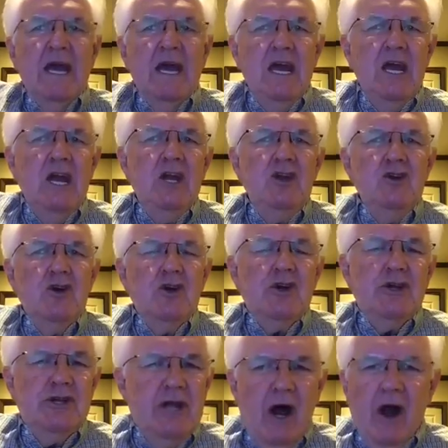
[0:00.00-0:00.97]
In your
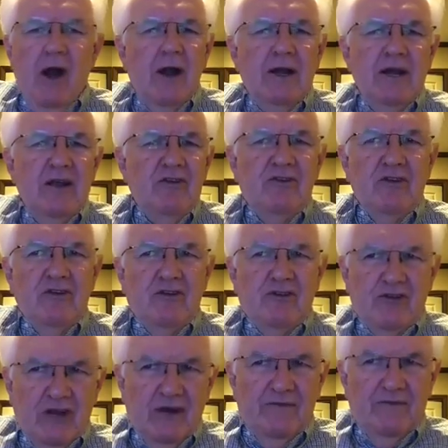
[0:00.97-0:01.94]
darkness and
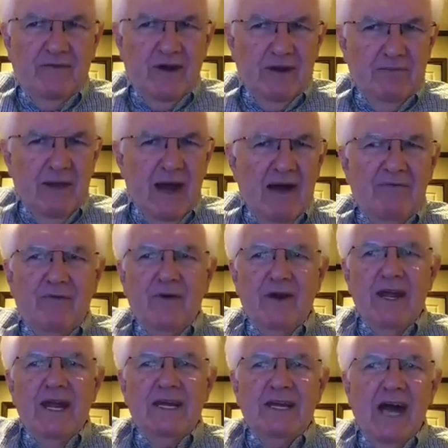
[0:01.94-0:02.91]
suffering, my
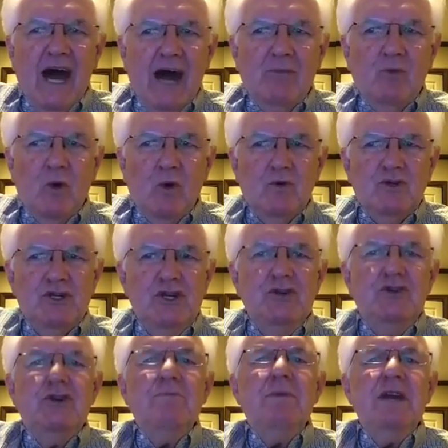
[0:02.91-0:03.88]
friend, God wants
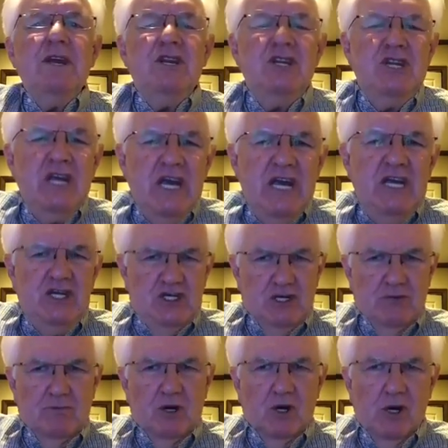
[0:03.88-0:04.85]
you to be
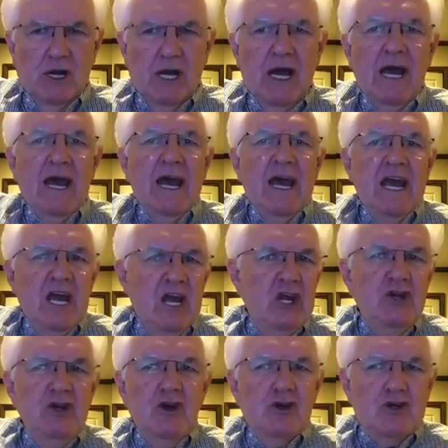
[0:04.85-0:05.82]
teachable
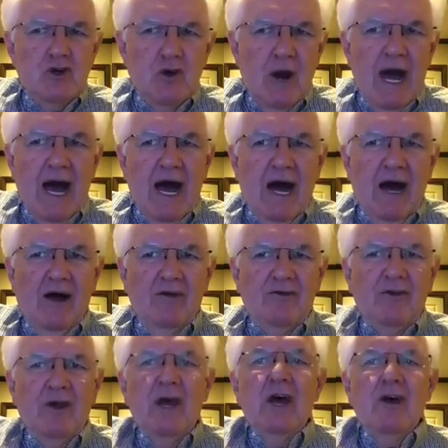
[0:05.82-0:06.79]
in your
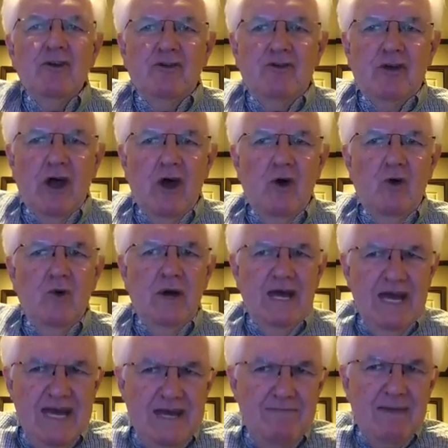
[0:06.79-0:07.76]
trials, so
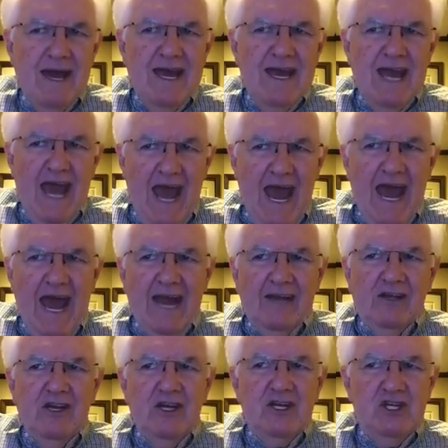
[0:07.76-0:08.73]
He may
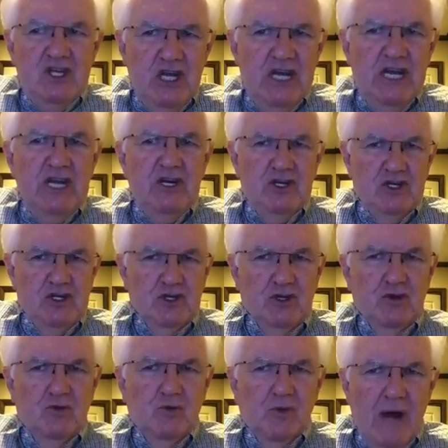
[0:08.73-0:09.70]
act to teach
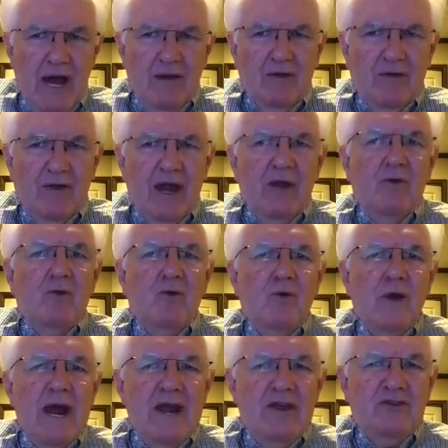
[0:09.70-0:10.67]
you rather than
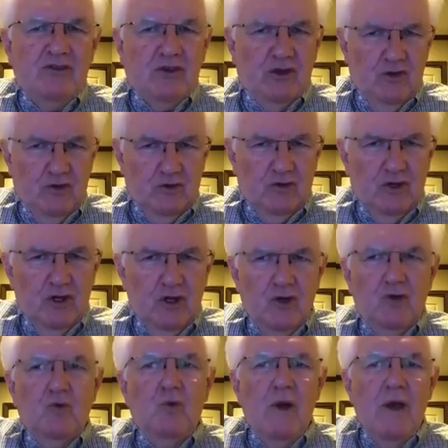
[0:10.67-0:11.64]
rescue
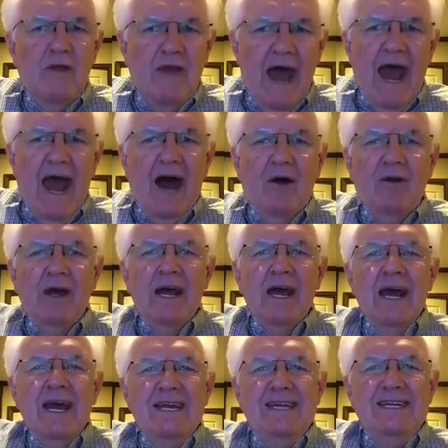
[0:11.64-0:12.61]
you without
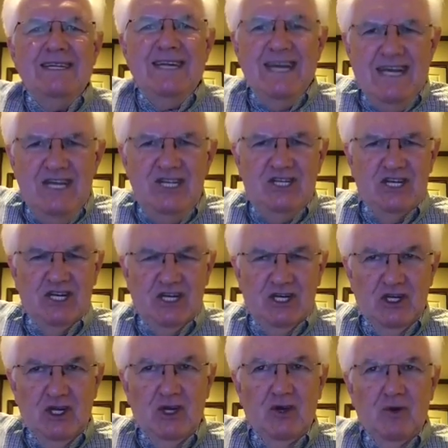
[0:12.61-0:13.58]
teaching
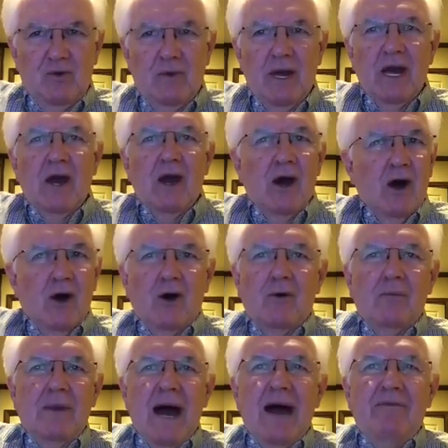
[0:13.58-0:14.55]
you.
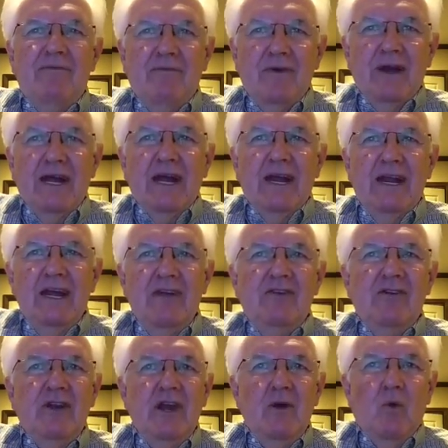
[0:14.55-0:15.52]
Oh, my friend,
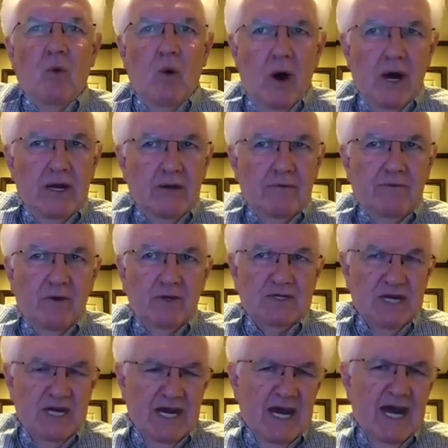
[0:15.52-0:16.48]
isn't it wonderful
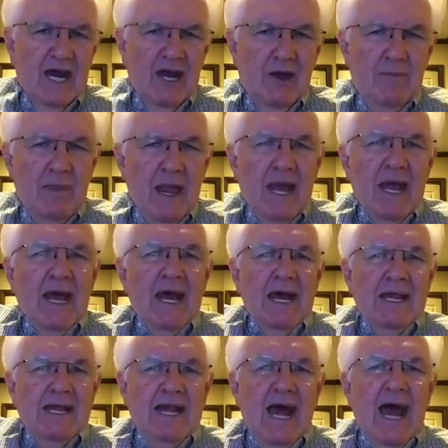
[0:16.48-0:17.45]
to know
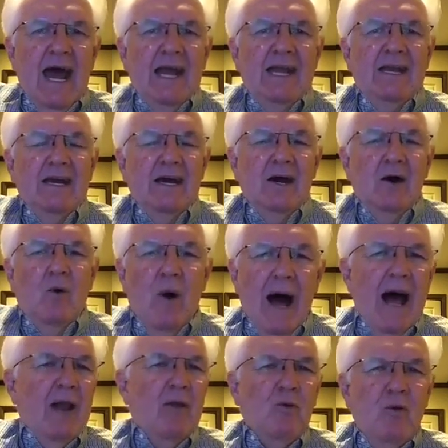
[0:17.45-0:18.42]
that
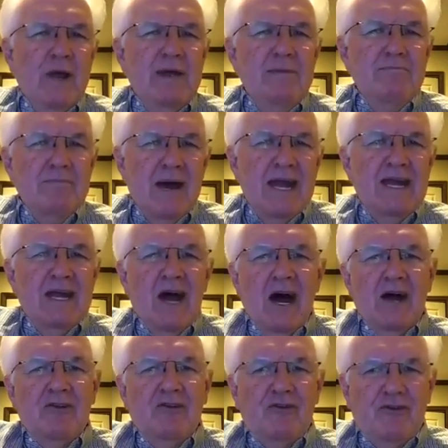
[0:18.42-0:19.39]
while we may
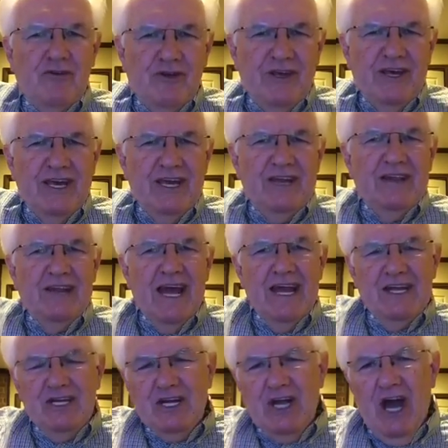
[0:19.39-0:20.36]
not see
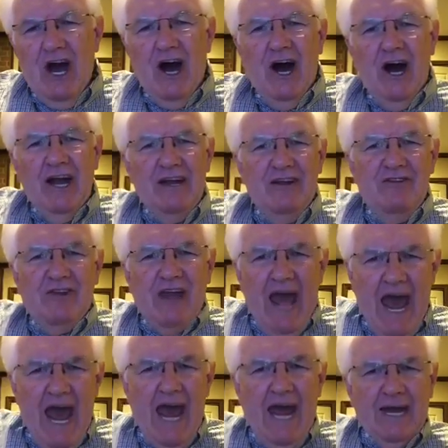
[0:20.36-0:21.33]
that God is
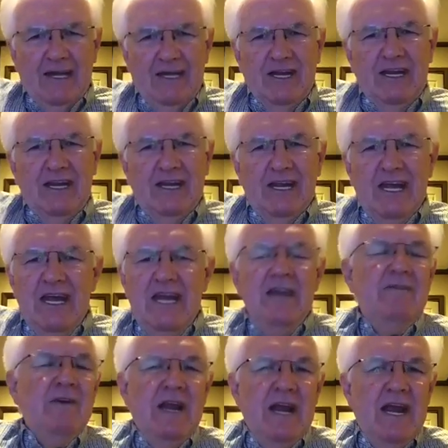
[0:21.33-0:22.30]
acting,
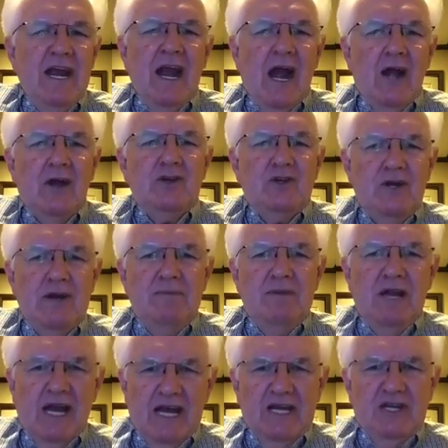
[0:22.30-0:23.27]
even in our
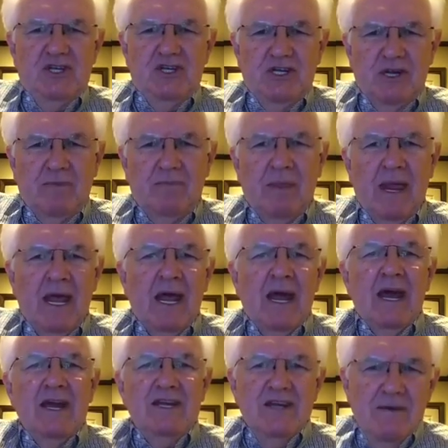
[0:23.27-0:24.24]
tribulation,
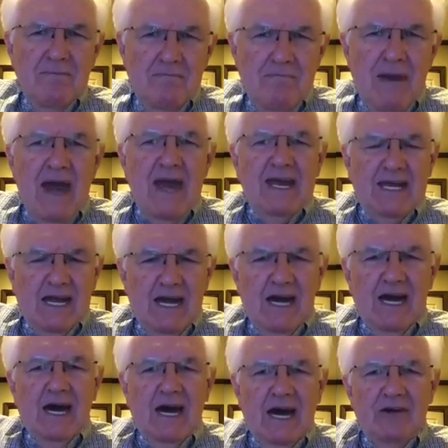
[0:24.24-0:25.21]
to make
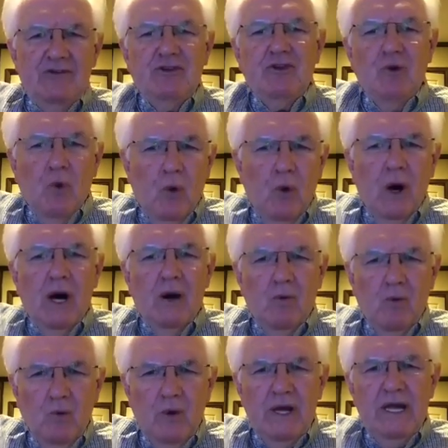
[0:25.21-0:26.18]
us
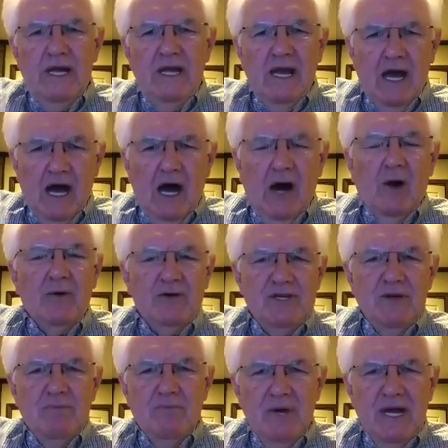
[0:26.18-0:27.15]
what we ought
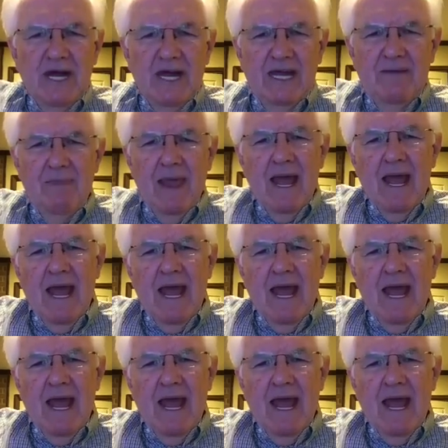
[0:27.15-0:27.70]
to be?